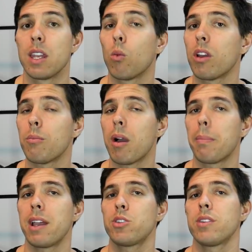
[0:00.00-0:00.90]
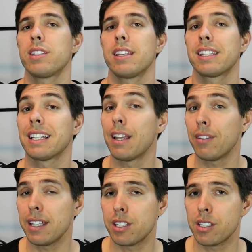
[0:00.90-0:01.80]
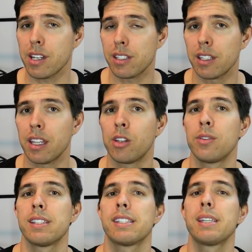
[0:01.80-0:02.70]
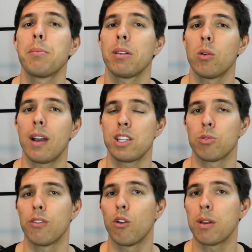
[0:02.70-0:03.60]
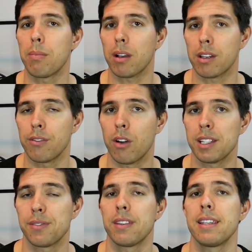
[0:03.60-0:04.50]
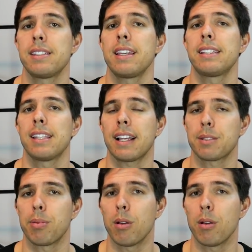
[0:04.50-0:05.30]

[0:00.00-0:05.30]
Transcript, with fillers: Now, one of my patrons has cleverly suggested that there is a simpler way to avoid buck converters for this exact